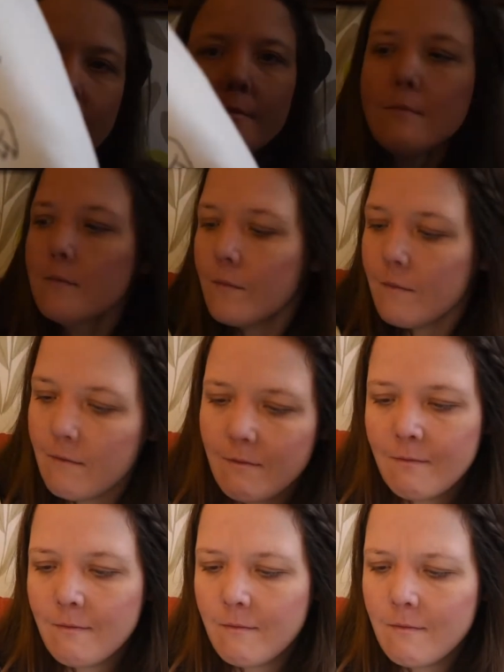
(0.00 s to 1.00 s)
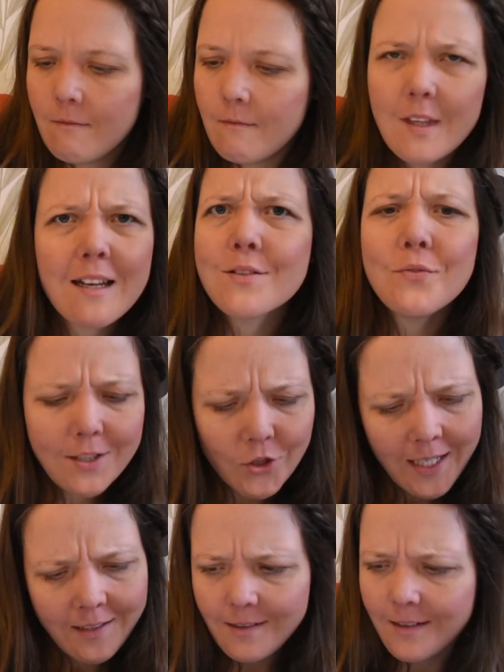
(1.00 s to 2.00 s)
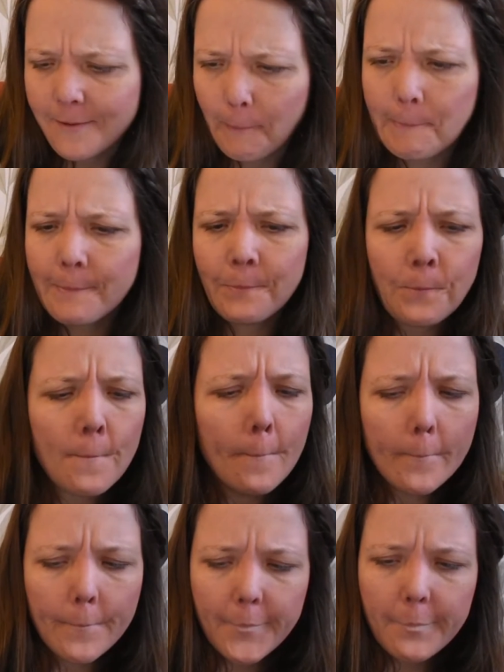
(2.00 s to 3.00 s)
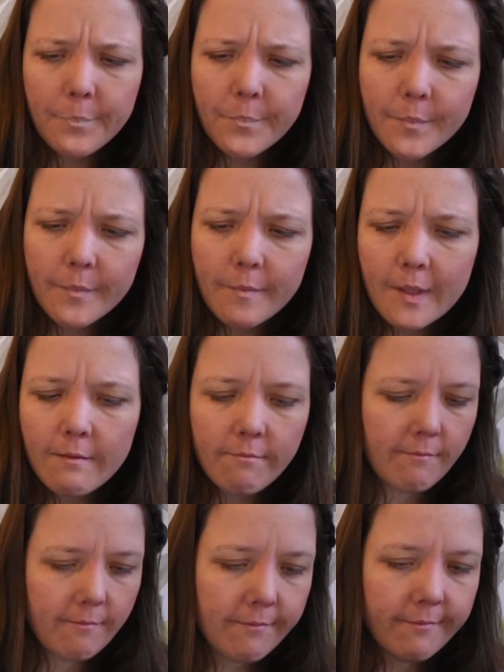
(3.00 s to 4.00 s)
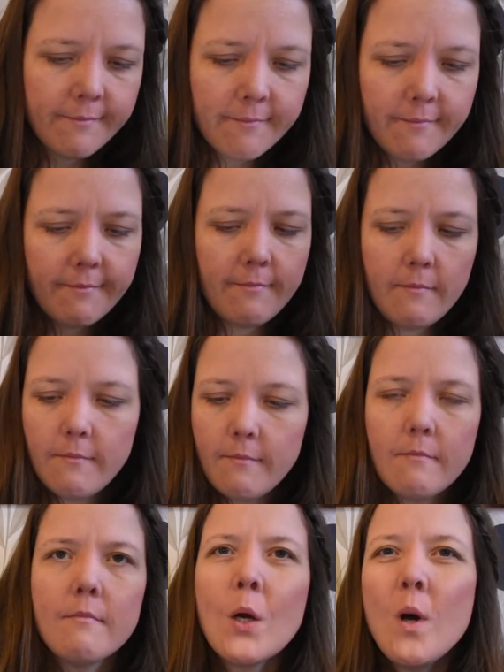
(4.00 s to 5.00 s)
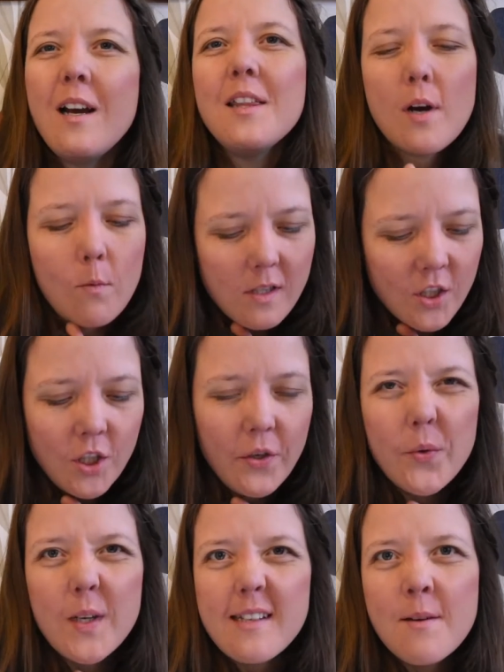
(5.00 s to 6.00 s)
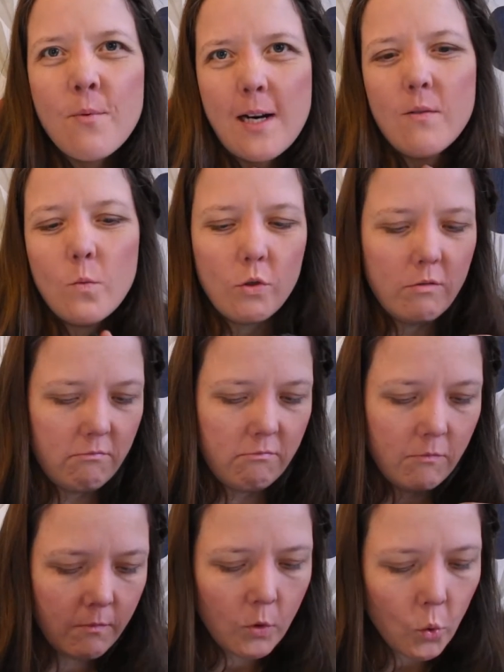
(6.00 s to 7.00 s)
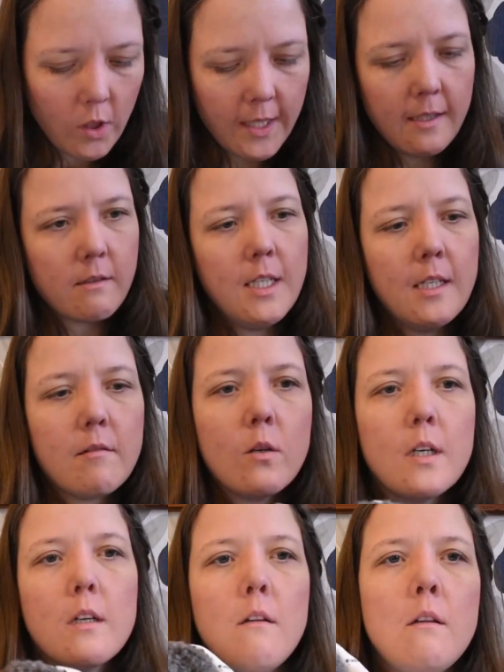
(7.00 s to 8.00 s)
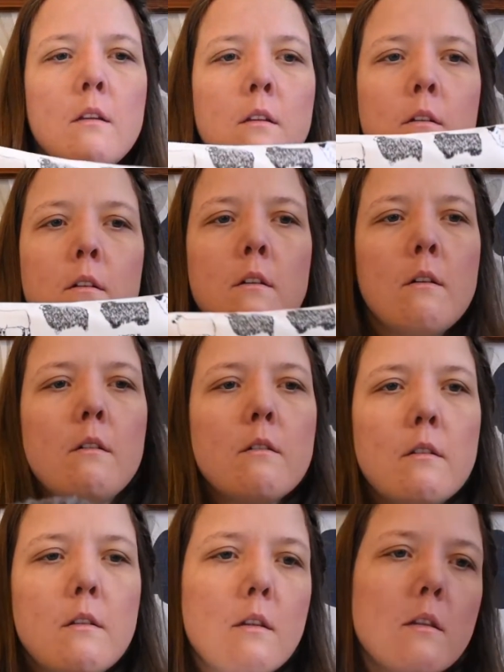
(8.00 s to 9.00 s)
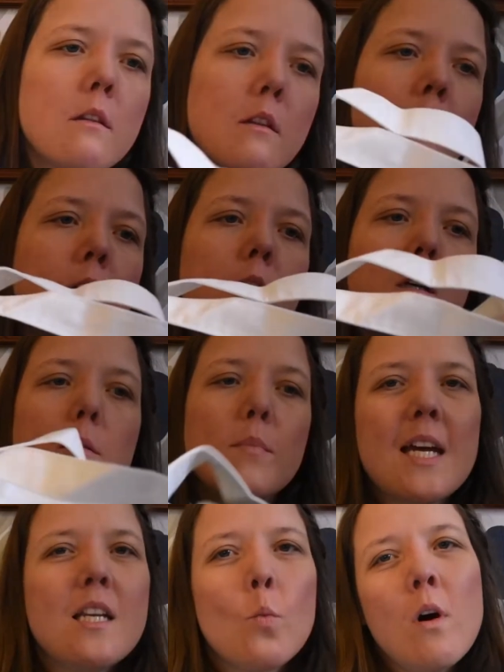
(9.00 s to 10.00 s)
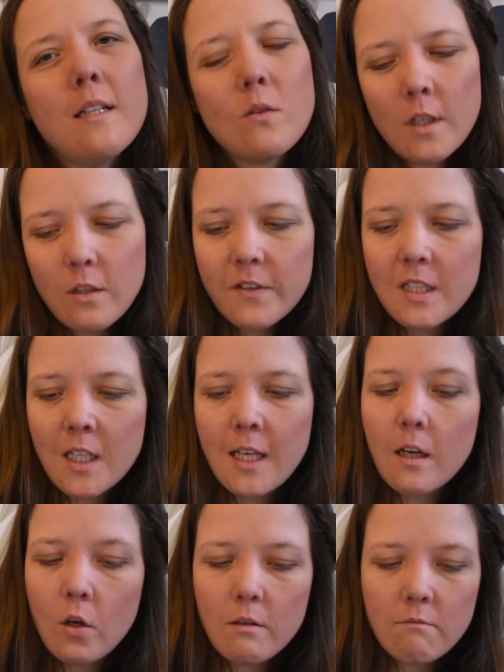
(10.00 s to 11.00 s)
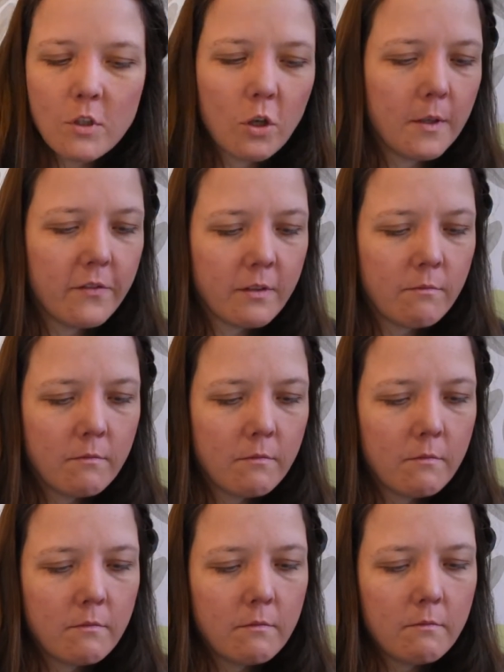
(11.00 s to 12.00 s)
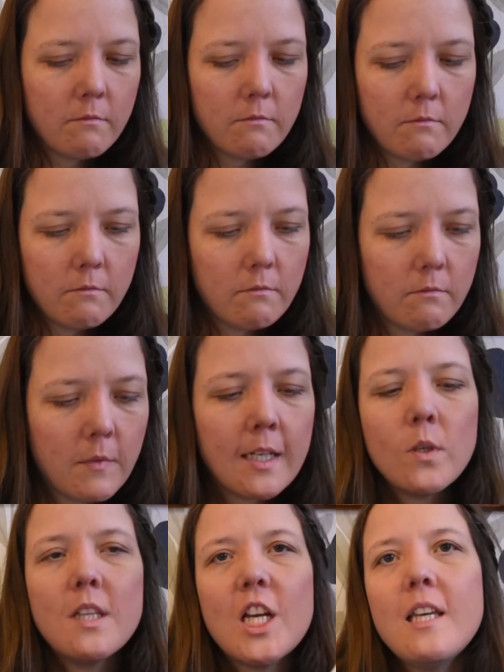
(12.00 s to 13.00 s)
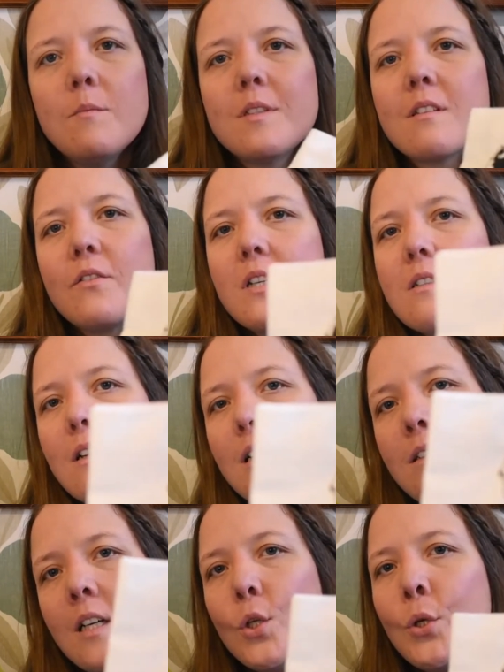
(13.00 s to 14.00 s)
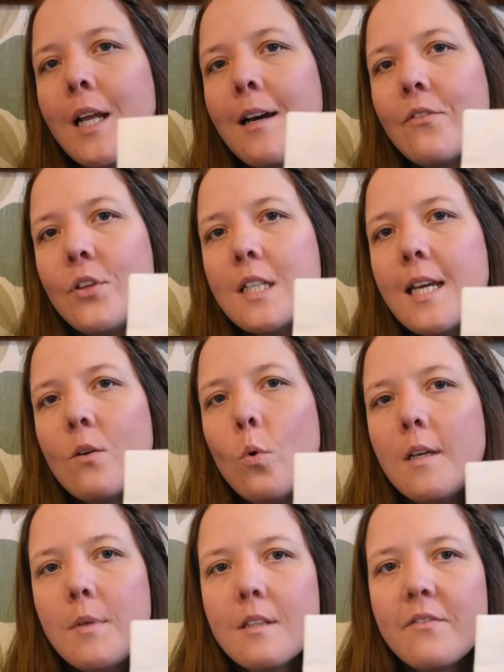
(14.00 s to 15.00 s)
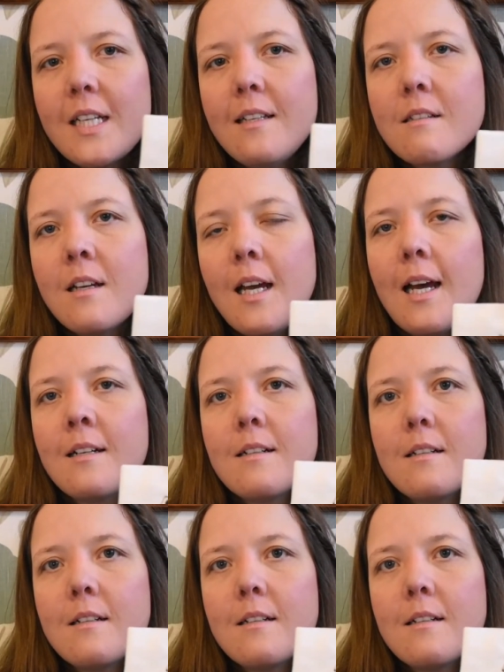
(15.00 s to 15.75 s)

get brown wool. All of these on here are quite... But then white's quite good for dyeing on top of. That's why the Jacobs is so versatile. You can take the white bits of the fleece and the black bits of the fleece and separate them and have